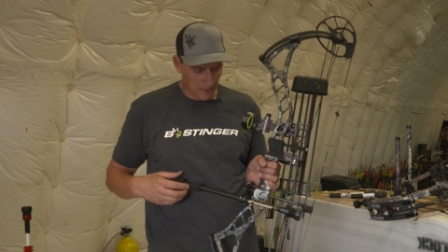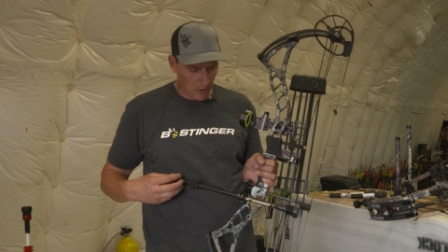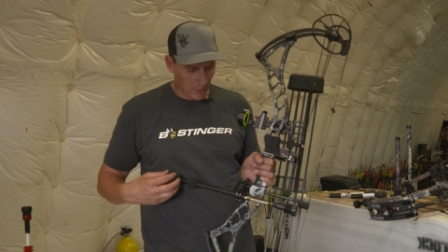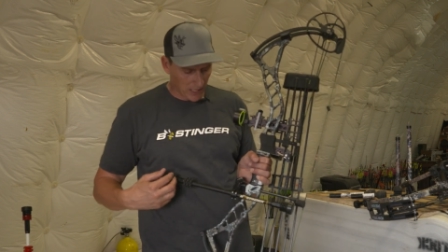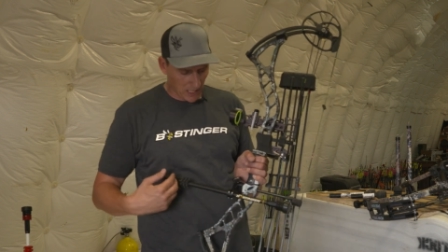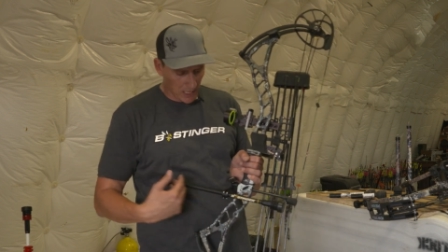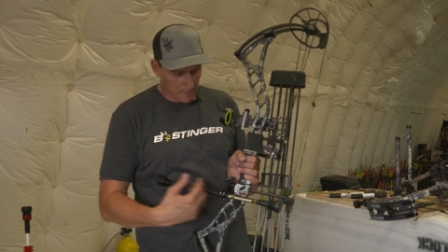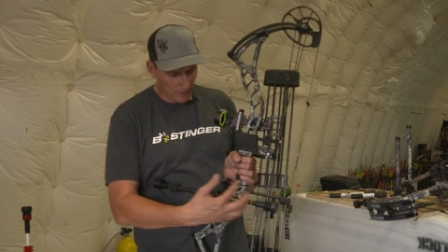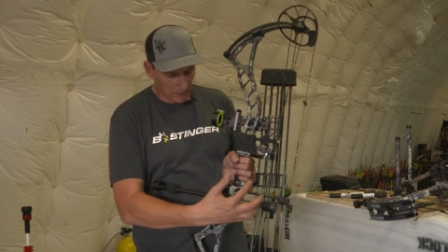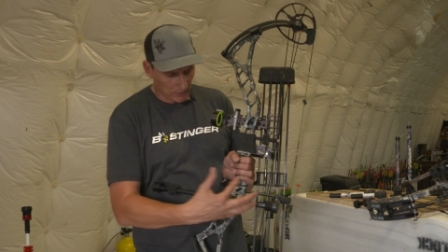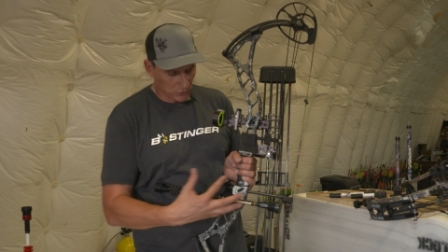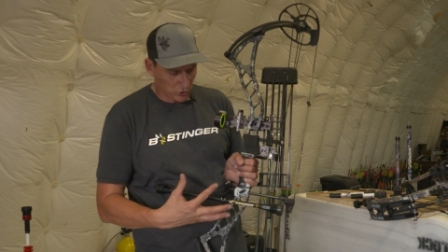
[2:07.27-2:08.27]
Now we can keep it
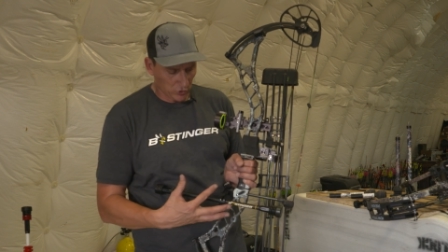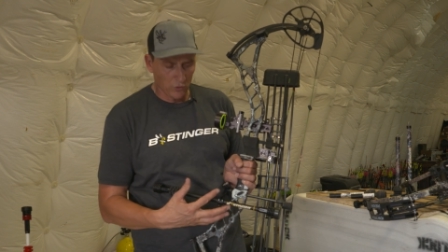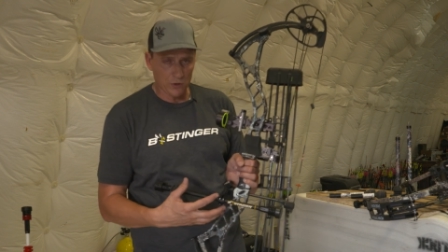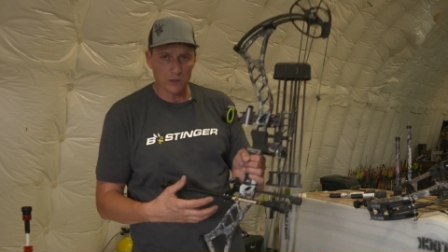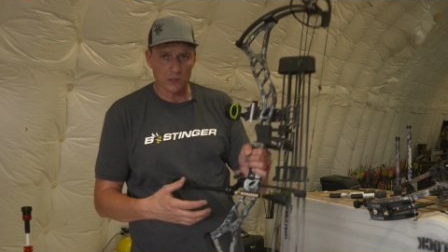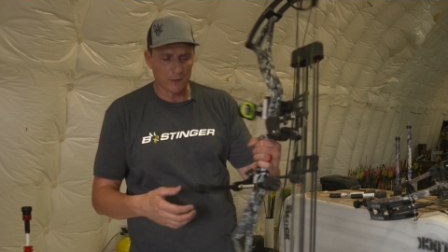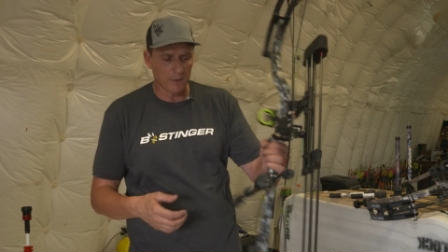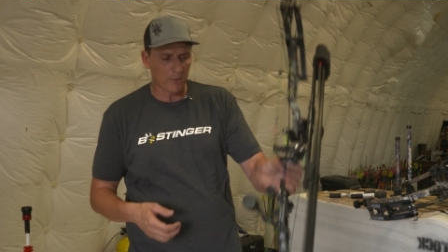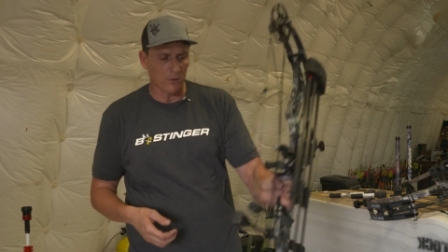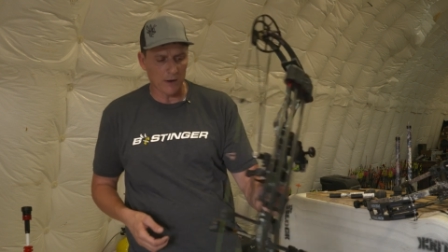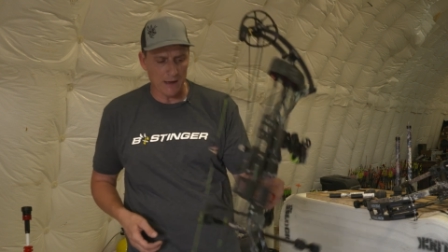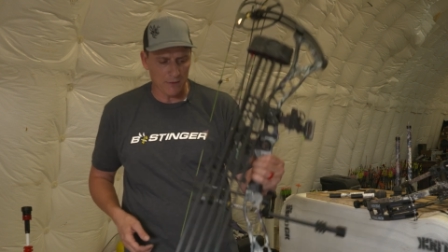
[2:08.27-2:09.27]
a little shorter, a little bit
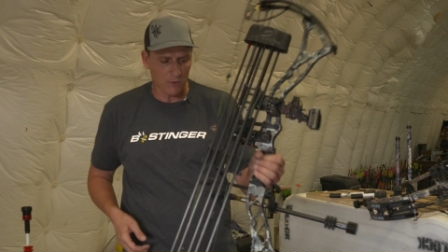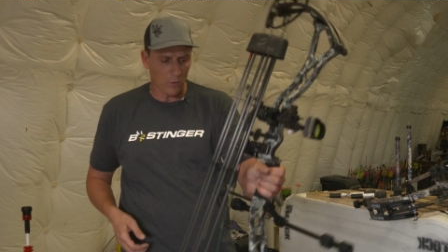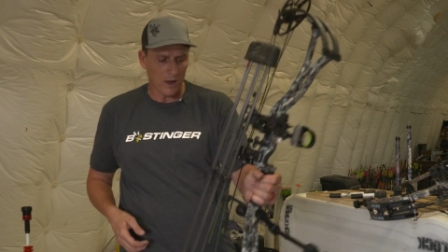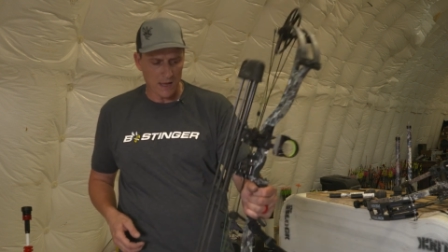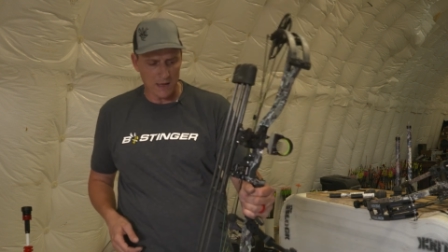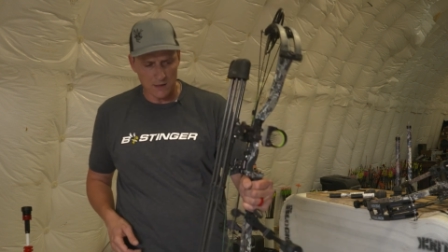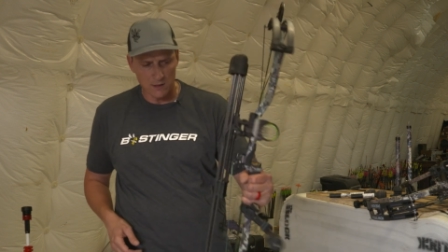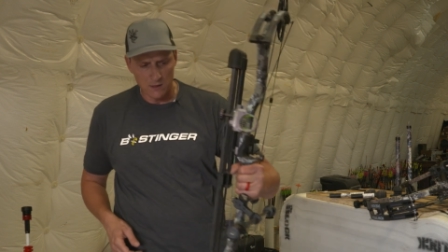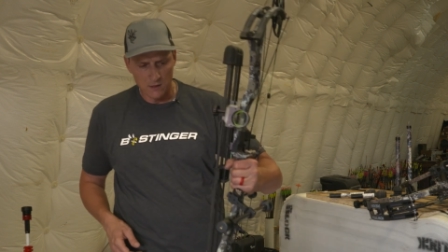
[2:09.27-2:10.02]
more out of the way,